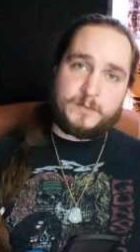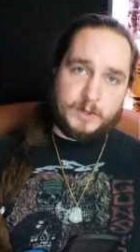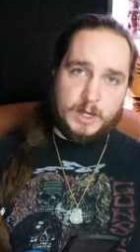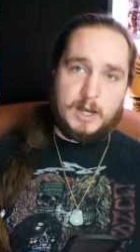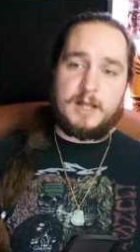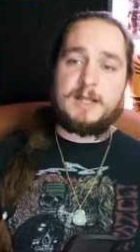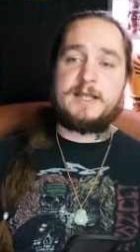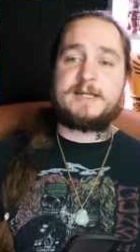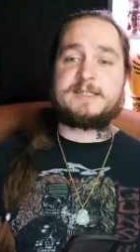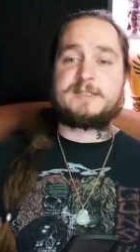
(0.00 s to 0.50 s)

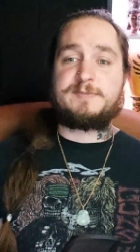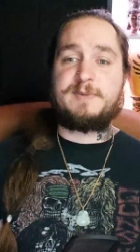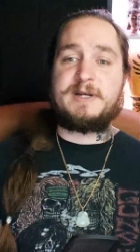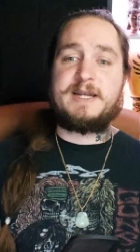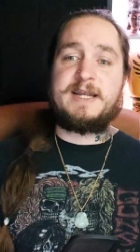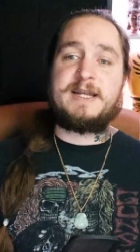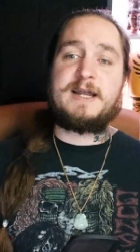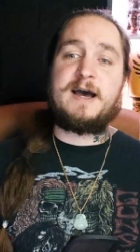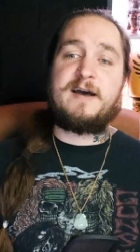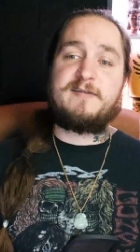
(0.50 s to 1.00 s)
Alex
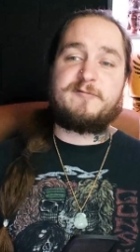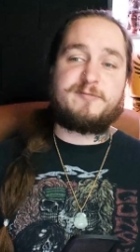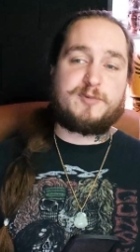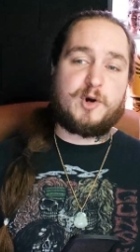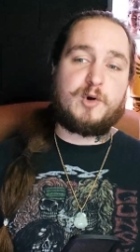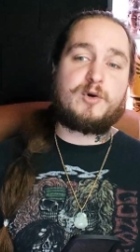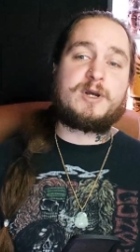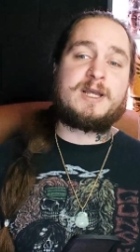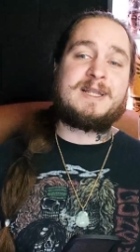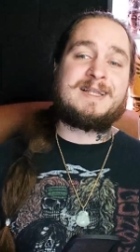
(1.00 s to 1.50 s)
Pereira. I've
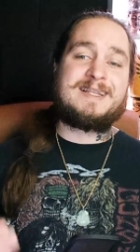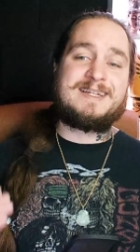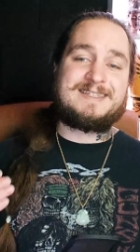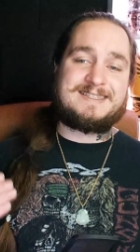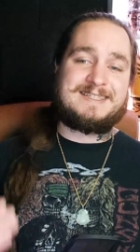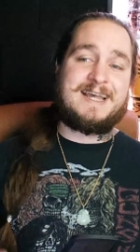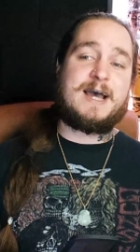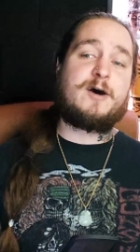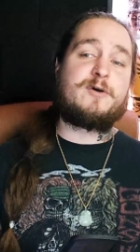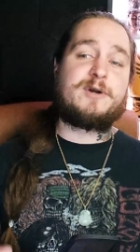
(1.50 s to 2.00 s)
broken this
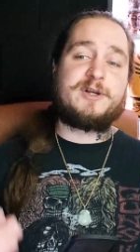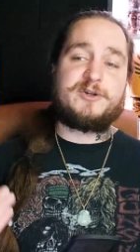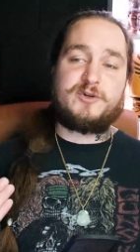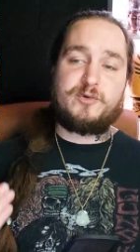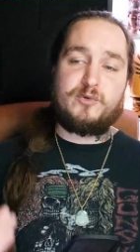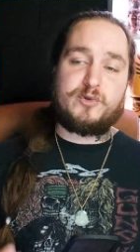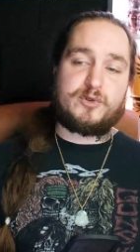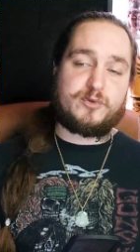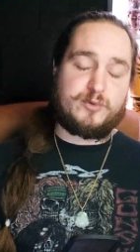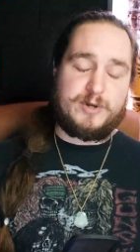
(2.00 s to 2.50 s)
down
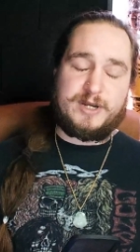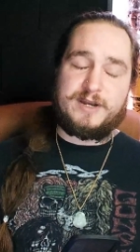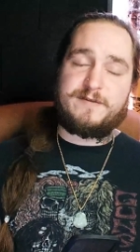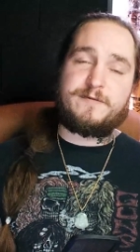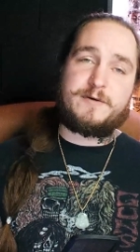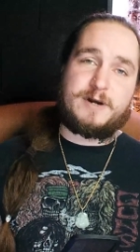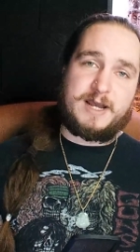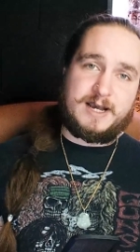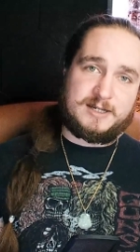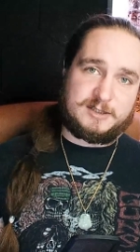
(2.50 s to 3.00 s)
into three
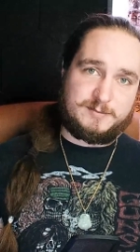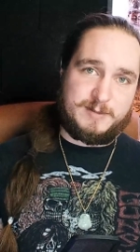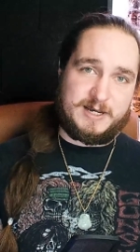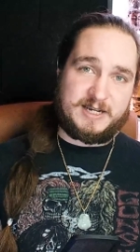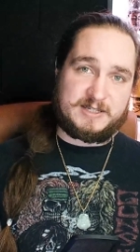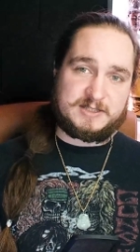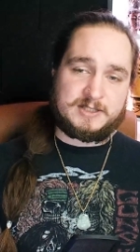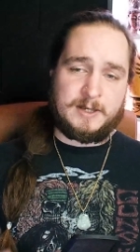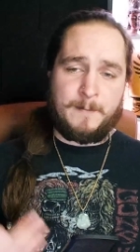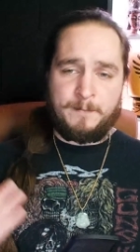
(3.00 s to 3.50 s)
different
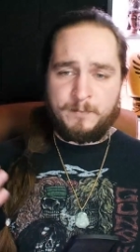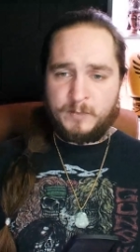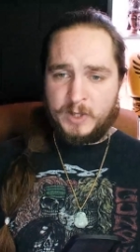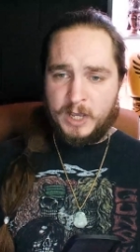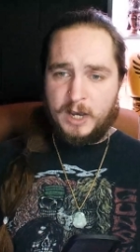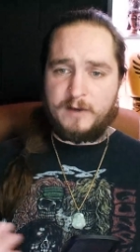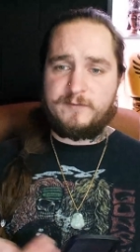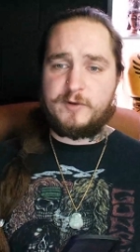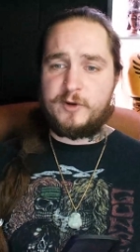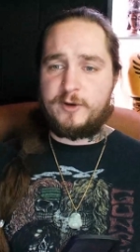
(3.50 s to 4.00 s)
aspects
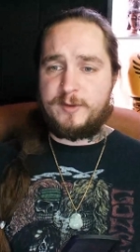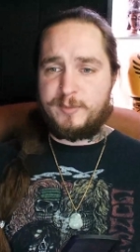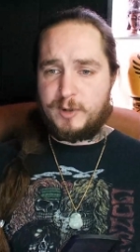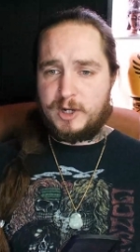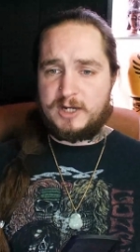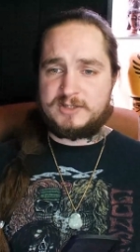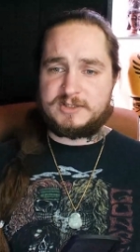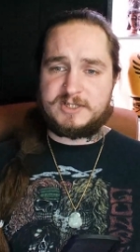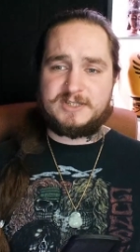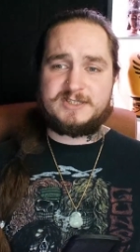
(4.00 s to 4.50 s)
of Yuri
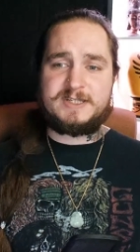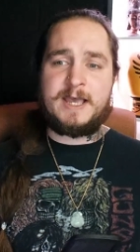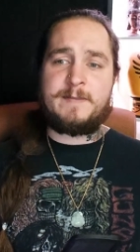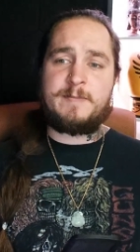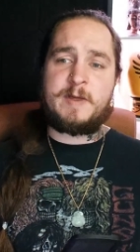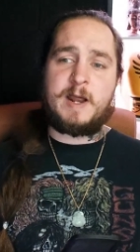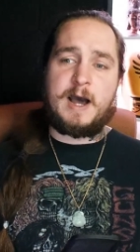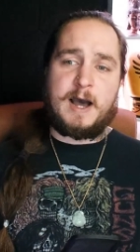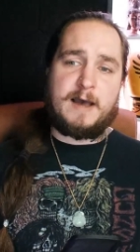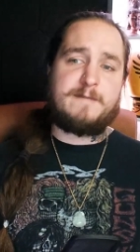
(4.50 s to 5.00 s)
Prochazka's game
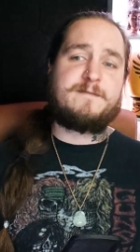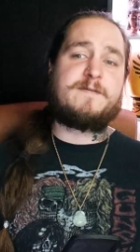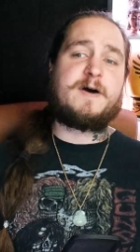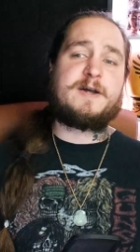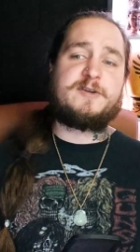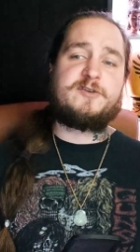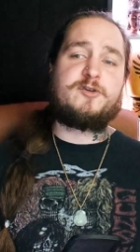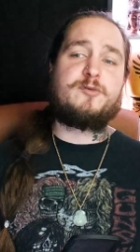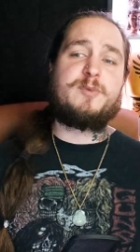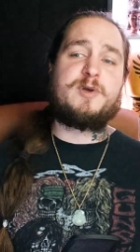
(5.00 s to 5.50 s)
that I
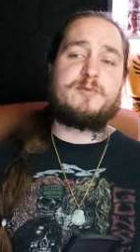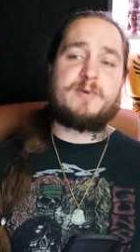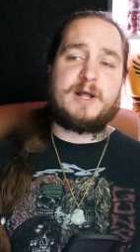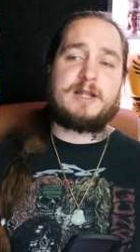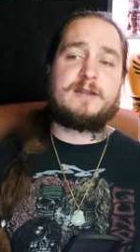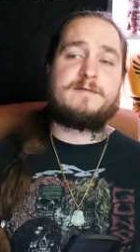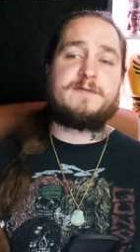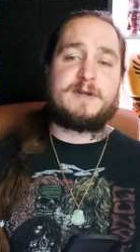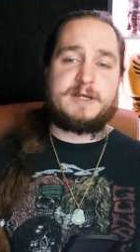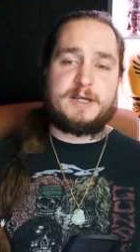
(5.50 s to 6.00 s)
find to be
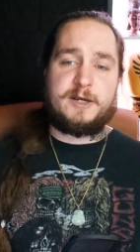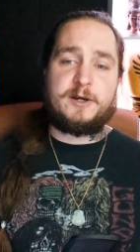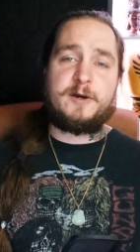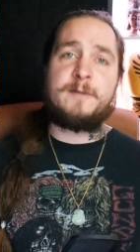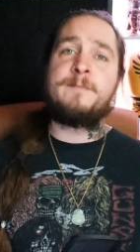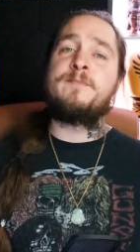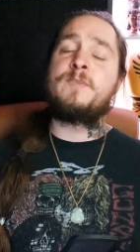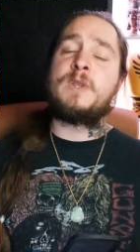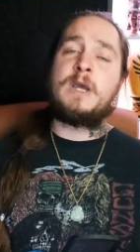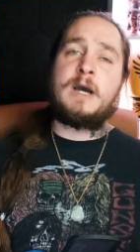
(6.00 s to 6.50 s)
relevant here.
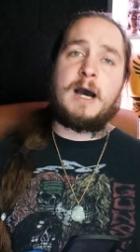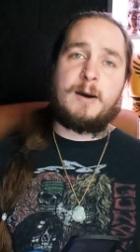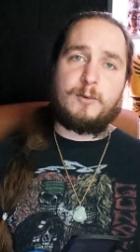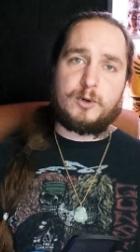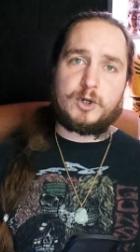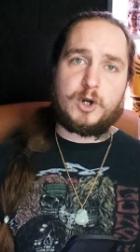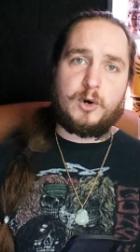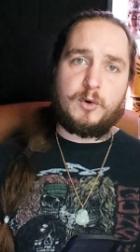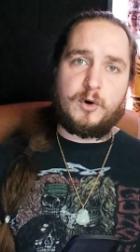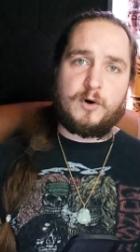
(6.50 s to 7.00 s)
I will
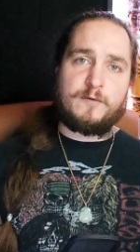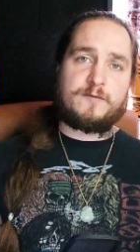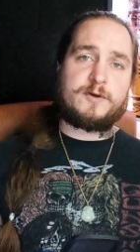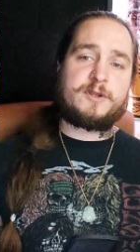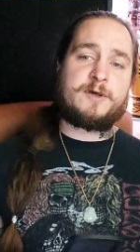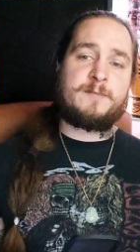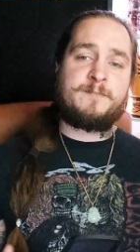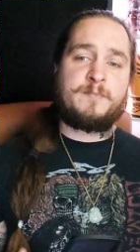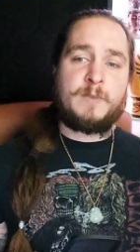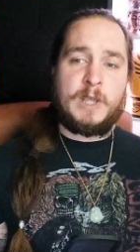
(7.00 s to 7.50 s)
go over
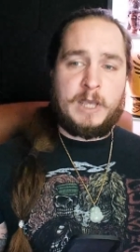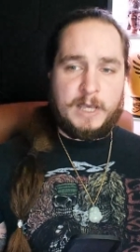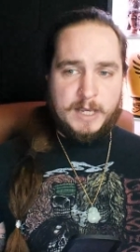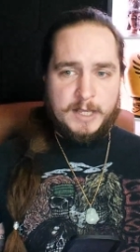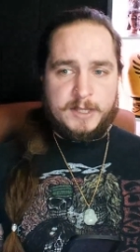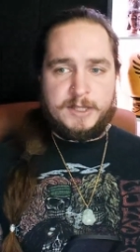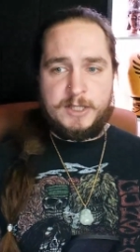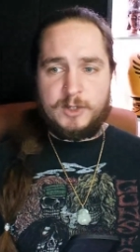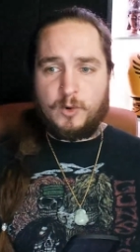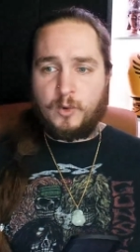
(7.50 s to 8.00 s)
them
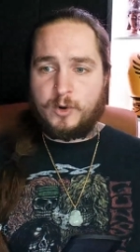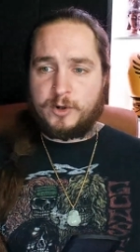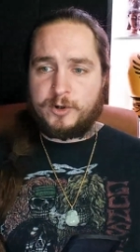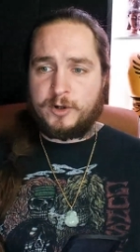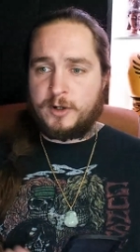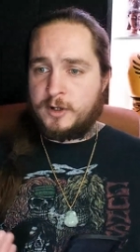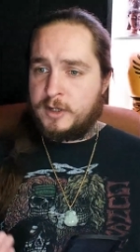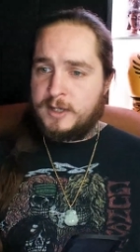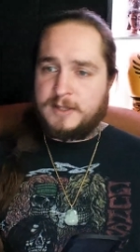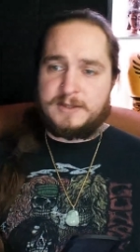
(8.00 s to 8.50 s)
in the
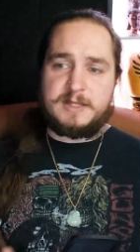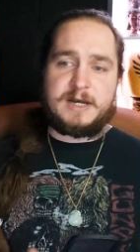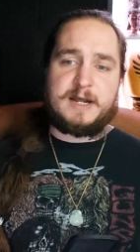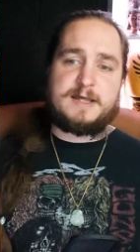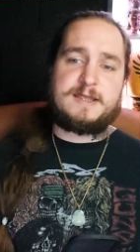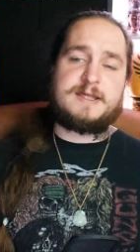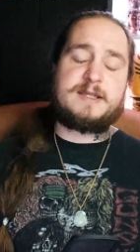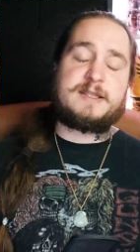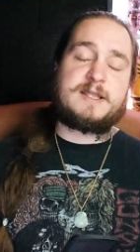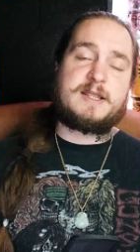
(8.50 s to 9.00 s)
order that I
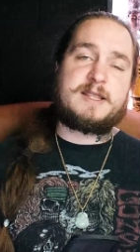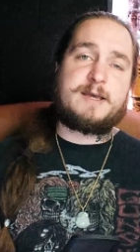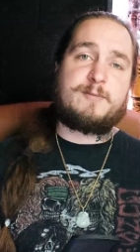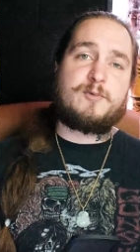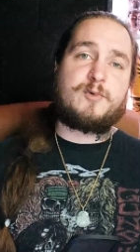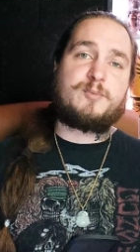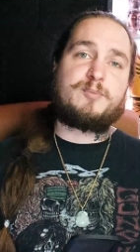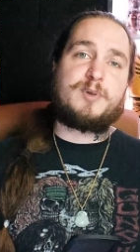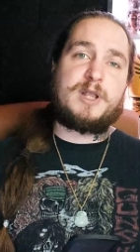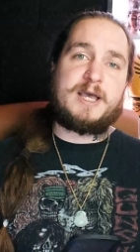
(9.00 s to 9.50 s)
think that they
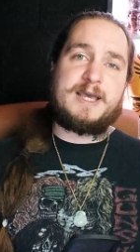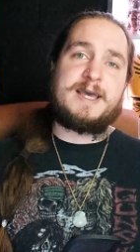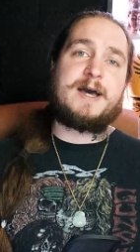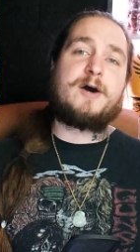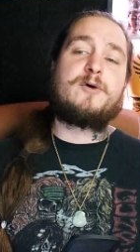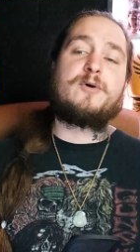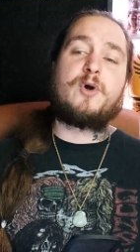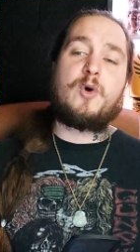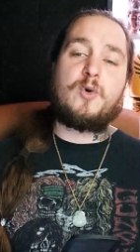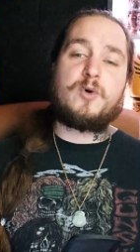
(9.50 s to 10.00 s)
will play
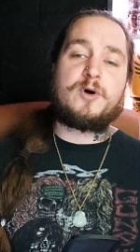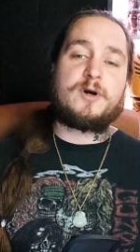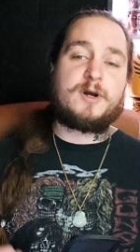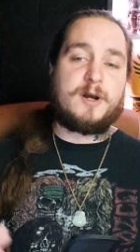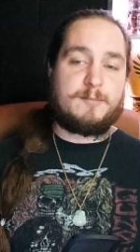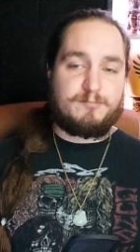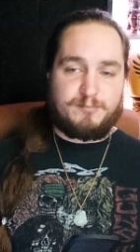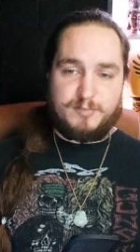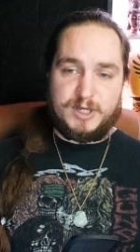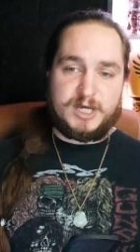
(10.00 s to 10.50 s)
out or
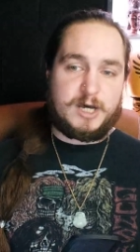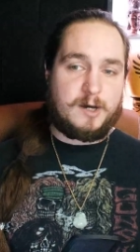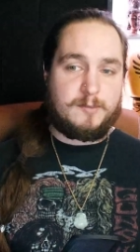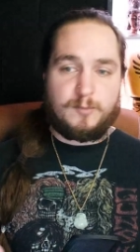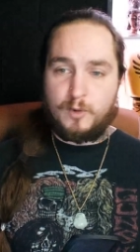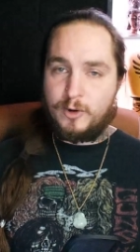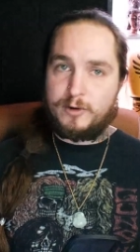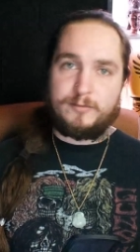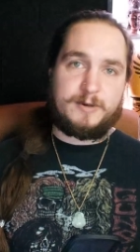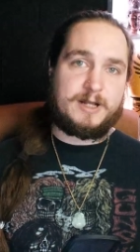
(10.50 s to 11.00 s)
become
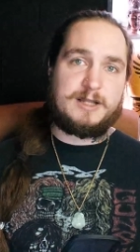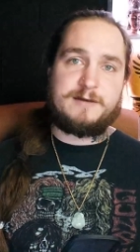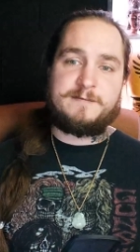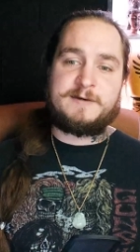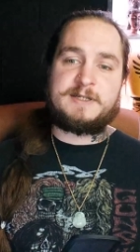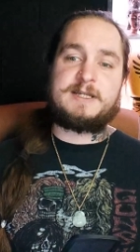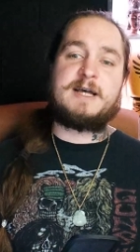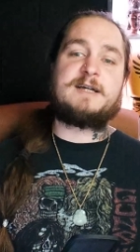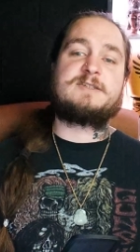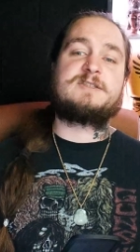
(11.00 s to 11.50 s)
more
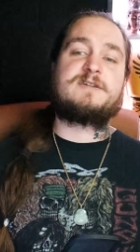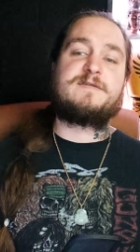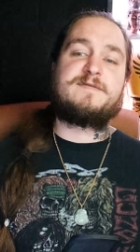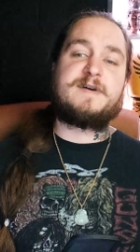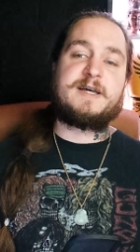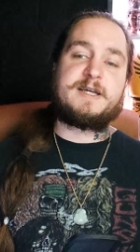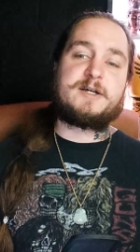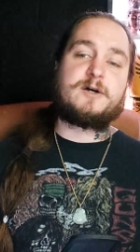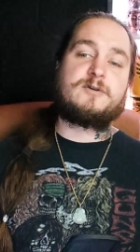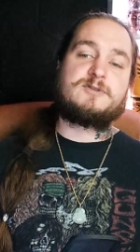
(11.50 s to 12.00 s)
relevant as the
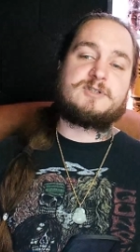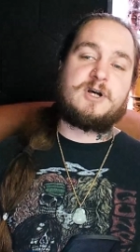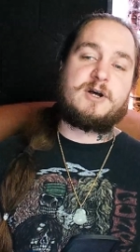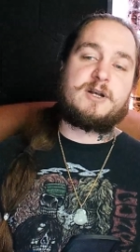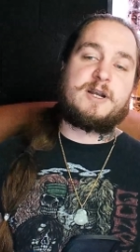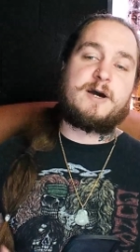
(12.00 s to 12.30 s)
fight goes on.